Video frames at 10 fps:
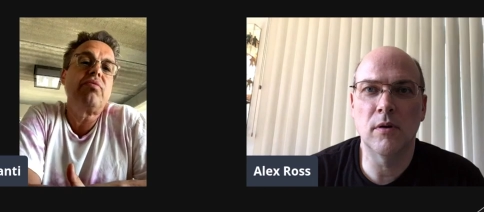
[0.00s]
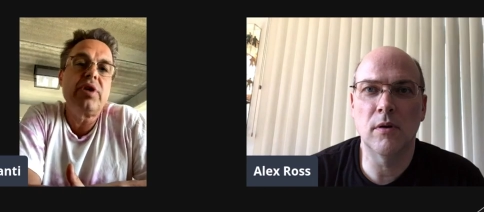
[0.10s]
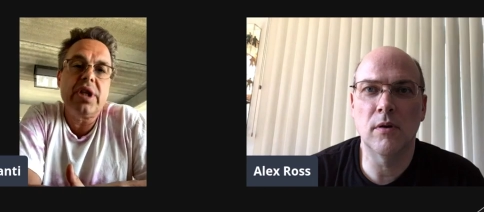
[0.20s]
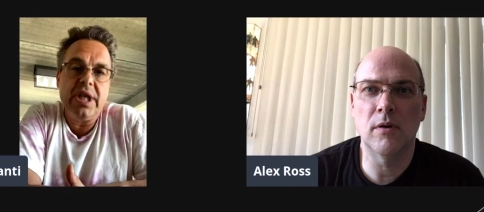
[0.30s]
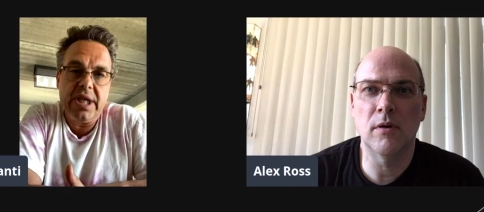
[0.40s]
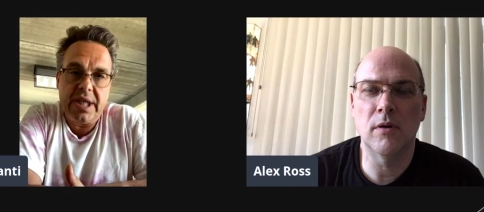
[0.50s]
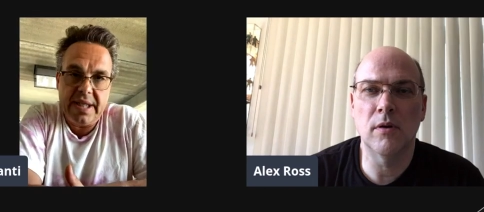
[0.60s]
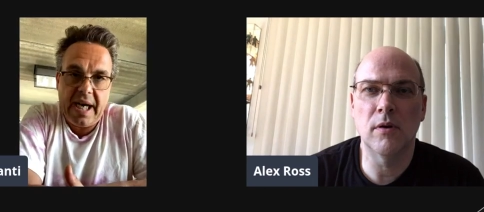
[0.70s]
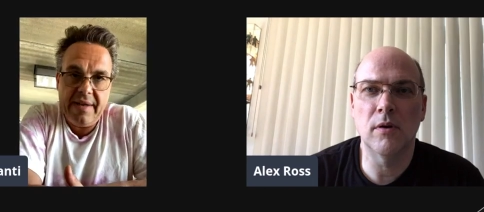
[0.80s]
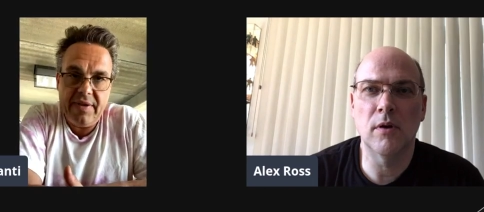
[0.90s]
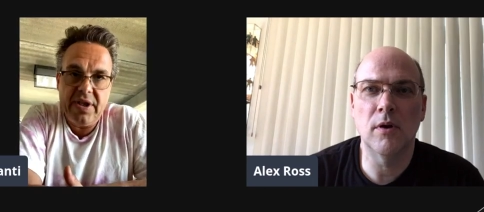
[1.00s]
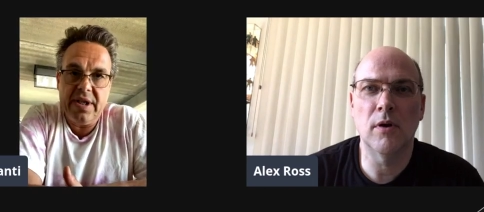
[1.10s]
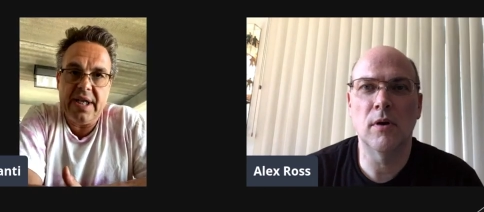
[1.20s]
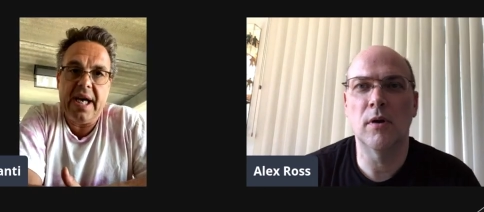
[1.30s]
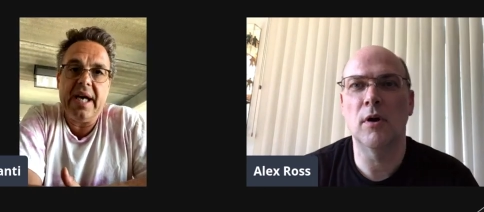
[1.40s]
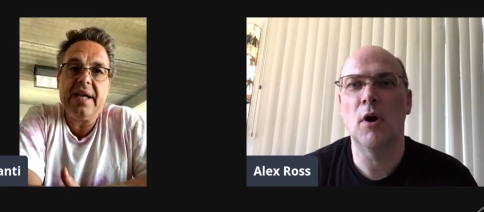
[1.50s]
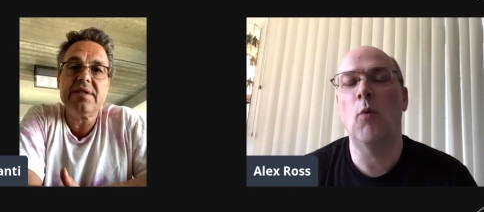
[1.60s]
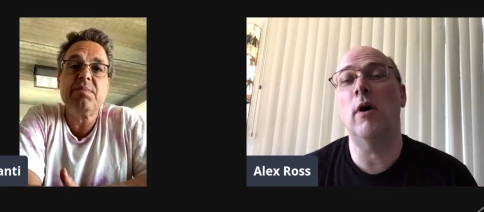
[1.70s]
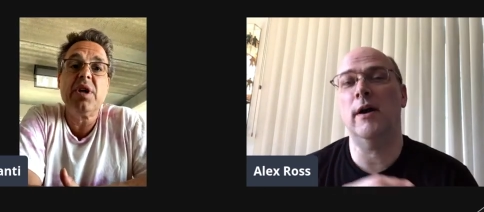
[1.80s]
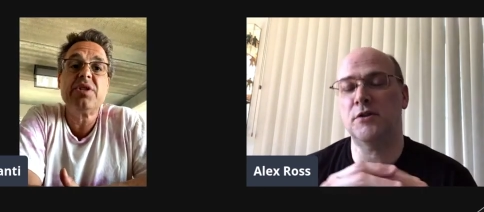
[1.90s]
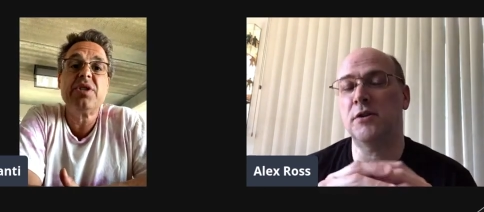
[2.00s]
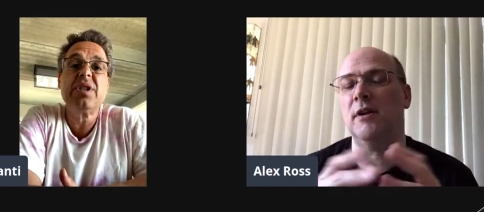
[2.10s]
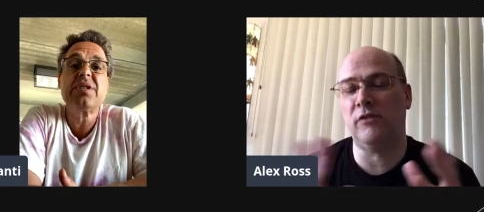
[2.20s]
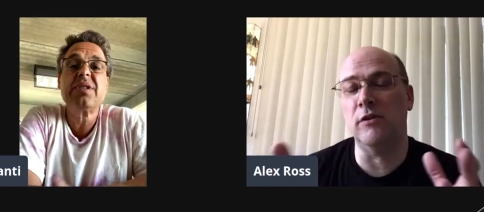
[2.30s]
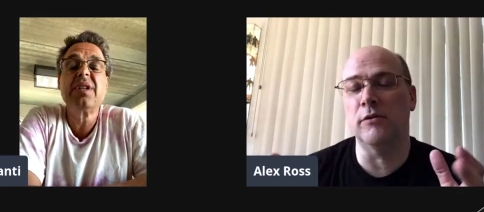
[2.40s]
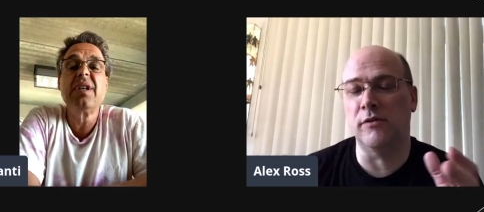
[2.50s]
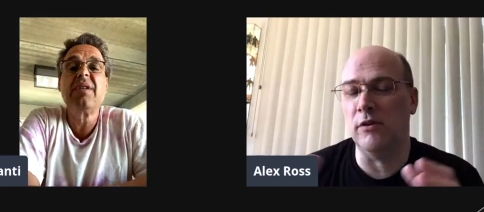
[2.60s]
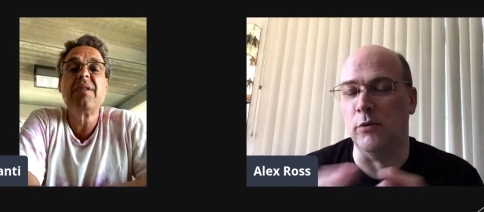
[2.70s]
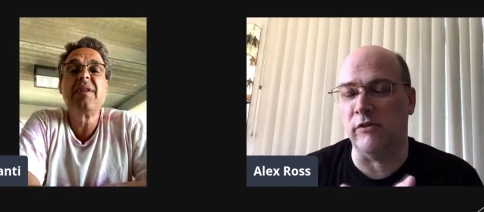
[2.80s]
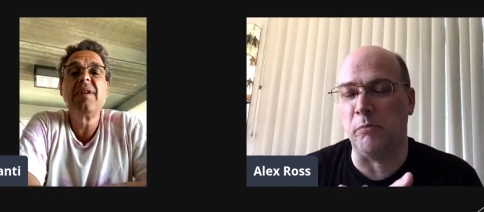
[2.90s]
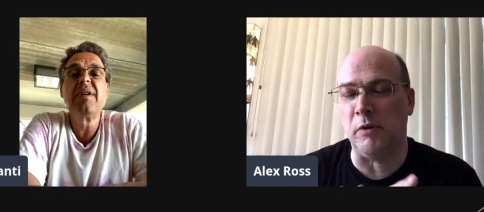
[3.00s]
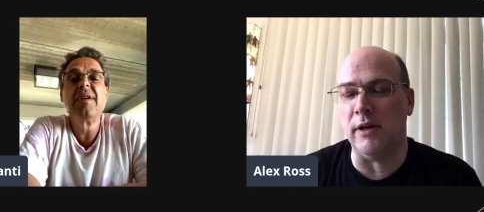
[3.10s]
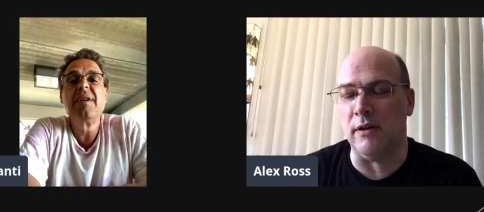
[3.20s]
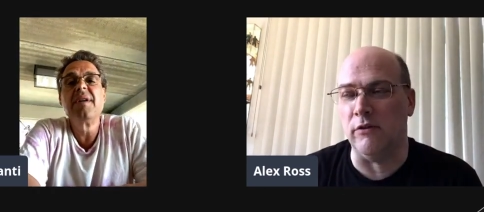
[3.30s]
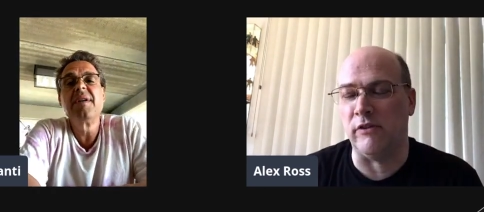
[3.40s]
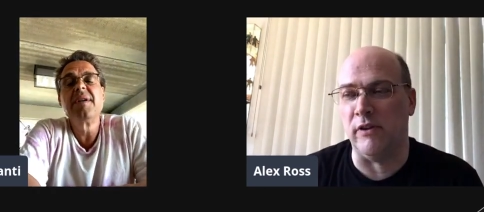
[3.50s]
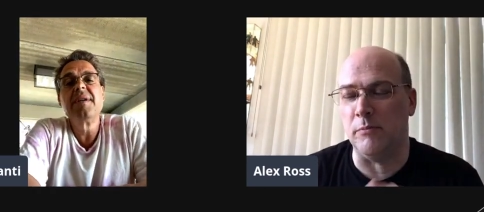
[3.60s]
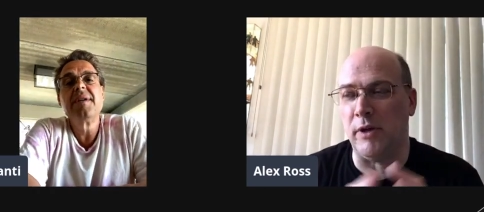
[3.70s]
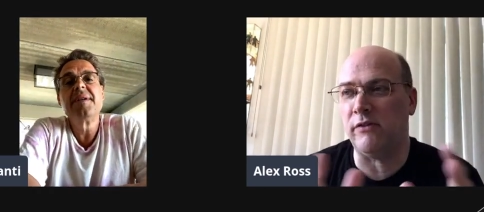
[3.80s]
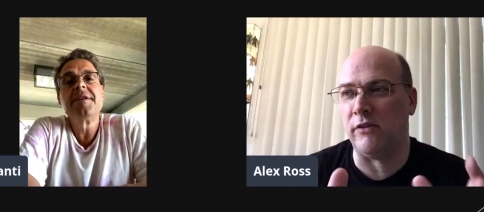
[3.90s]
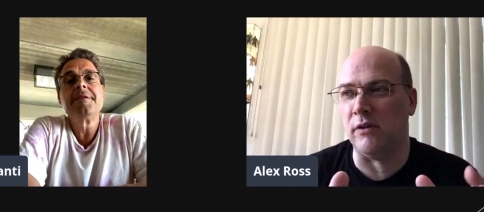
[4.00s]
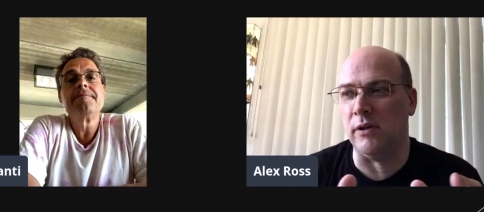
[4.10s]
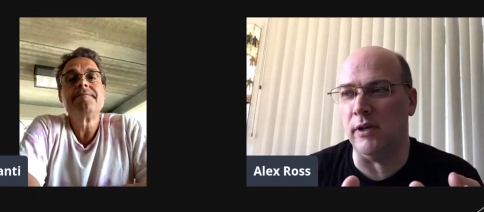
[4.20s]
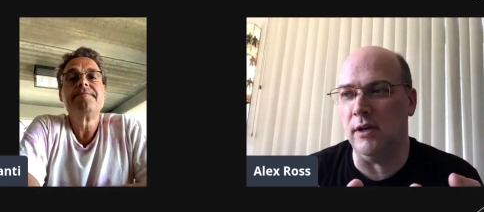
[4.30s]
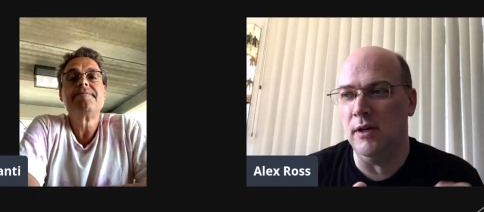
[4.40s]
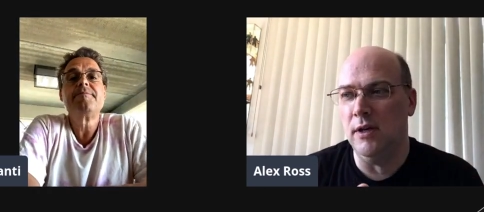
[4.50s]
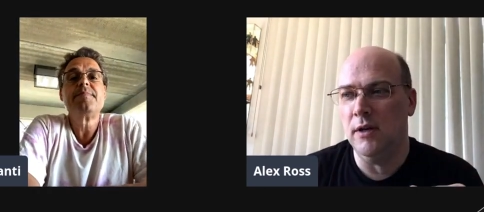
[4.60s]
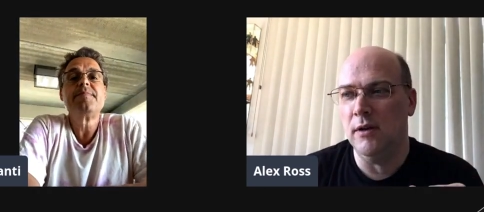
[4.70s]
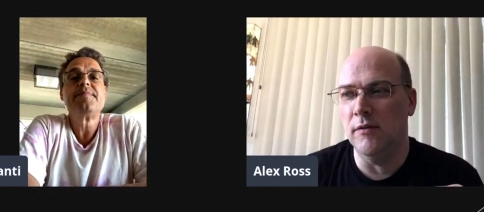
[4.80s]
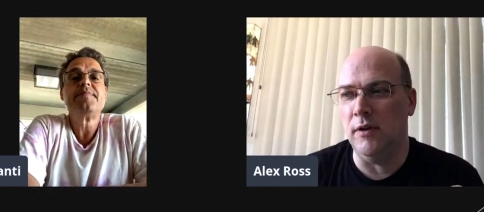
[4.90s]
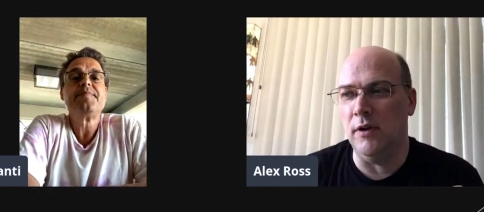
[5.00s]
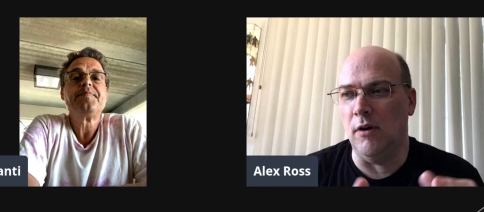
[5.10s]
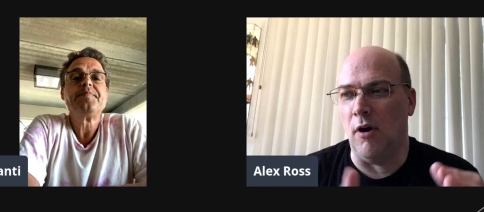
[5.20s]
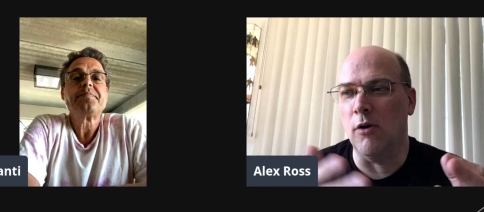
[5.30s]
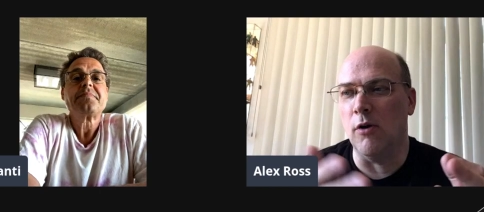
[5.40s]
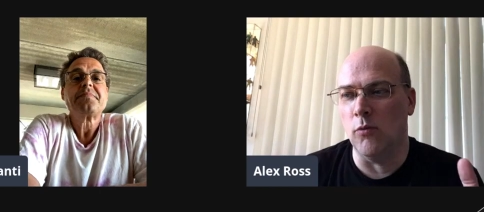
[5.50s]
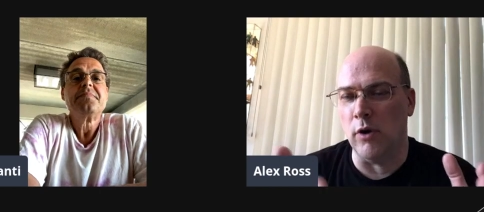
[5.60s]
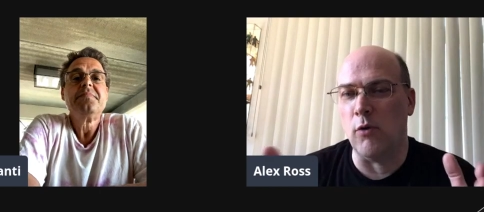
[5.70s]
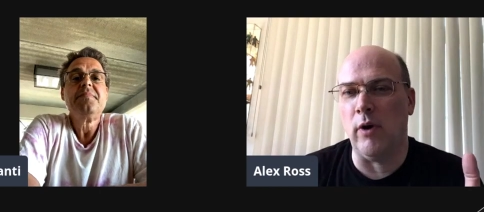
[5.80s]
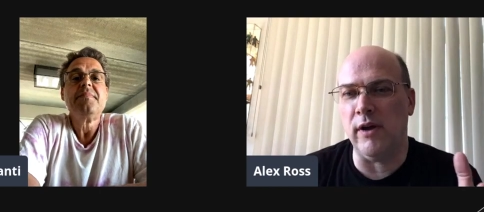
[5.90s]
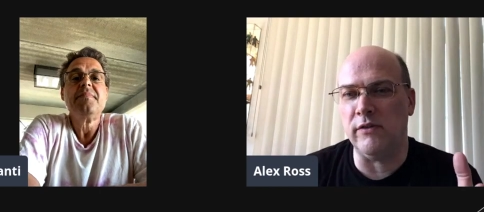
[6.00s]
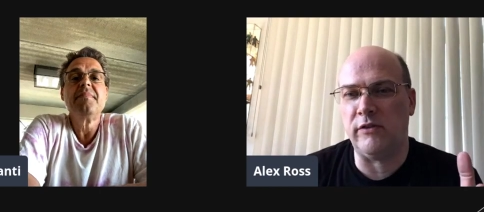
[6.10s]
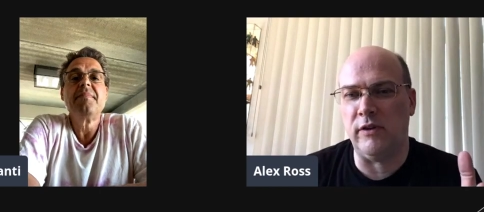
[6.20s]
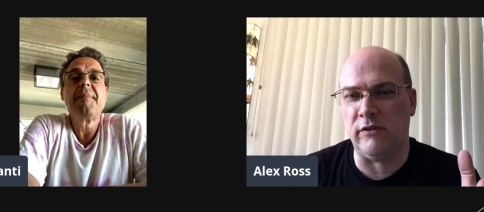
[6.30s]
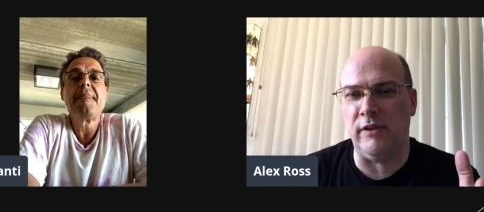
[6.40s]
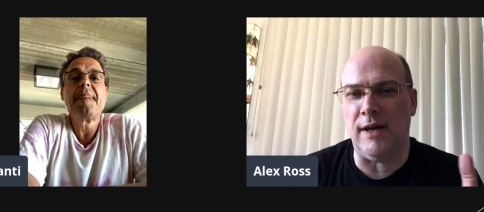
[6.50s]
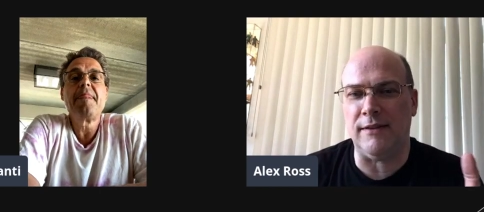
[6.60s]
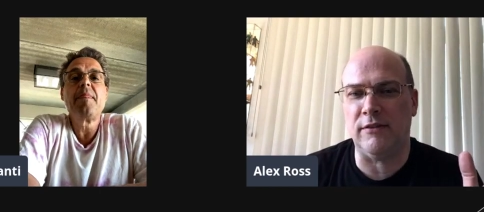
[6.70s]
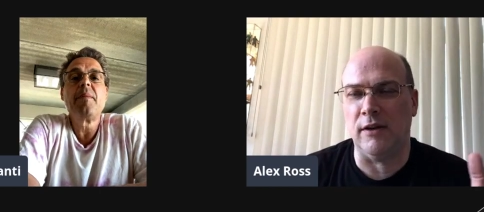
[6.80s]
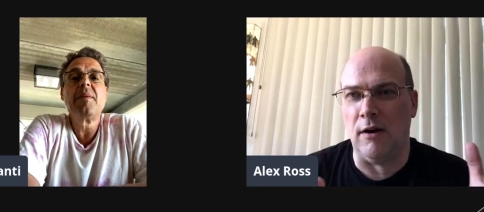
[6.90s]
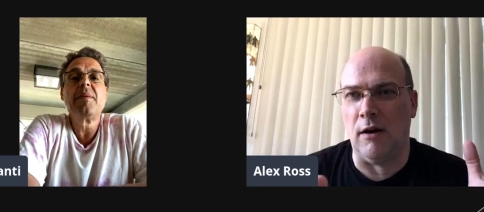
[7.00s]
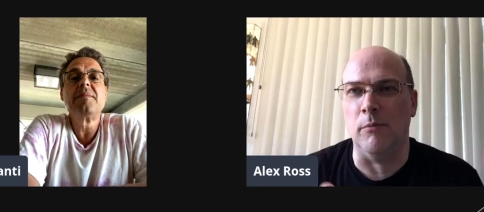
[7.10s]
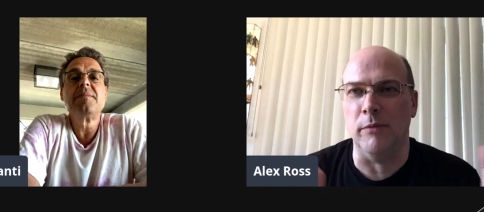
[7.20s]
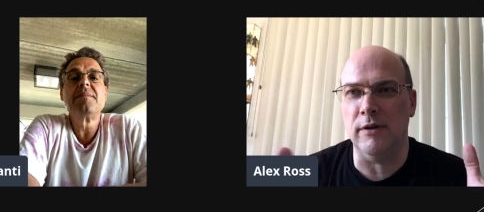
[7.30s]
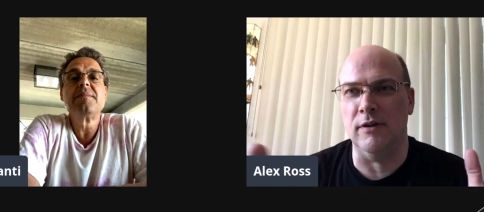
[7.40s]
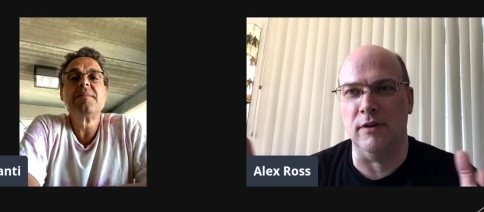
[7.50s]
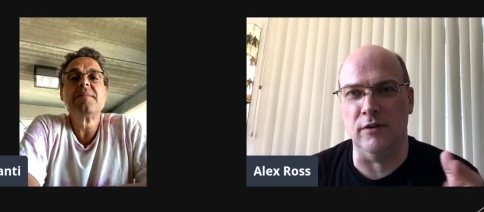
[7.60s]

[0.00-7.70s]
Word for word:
Speaker 1: really dive into that.
Speaker 2: Well, actually, that's a good thing to explain is that basically the art request is not to come in